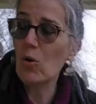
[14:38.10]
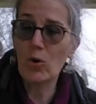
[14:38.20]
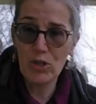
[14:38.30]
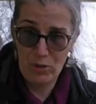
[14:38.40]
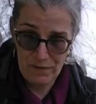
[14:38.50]

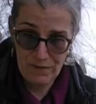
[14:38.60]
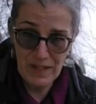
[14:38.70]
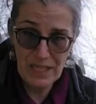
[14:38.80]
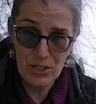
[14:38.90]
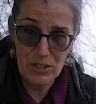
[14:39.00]
or your
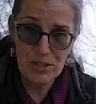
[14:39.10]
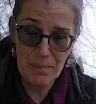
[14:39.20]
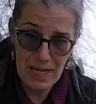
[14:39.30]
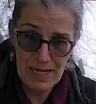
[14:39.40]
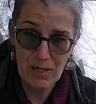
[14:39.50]
feeder,
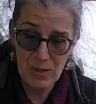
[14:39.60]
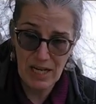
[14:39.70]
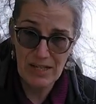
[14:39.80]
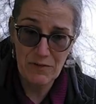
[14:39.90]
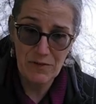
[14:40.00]
depending on what
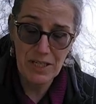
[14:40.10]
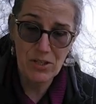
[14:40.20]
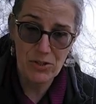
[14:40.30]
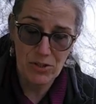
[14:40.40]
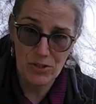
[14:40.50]
kind of
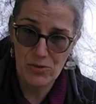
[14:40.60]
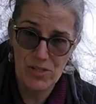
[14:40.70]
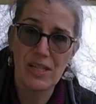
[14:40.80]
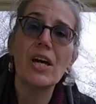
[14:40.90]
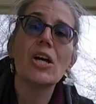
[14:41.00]
feeder you're
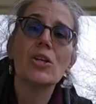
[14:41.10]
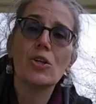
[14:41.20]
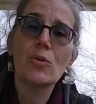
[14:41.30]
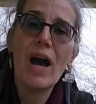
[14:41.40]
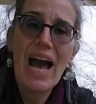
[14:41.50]
using.
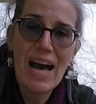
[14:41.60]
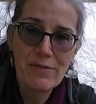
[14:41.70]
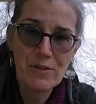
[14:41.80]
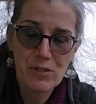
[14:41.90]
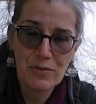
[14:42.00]
You
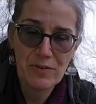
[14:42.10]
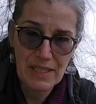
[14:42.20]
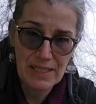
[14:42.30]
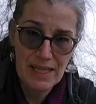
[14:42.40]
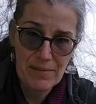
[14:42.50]
have to
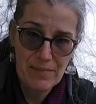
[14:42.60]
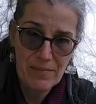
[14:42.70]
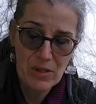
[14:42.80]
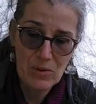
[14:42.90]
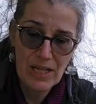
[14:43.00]
feed them,
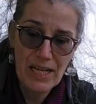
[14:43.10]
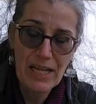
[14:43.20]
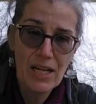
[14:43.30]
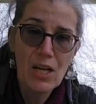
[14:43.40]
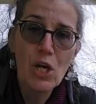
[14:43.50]
okay?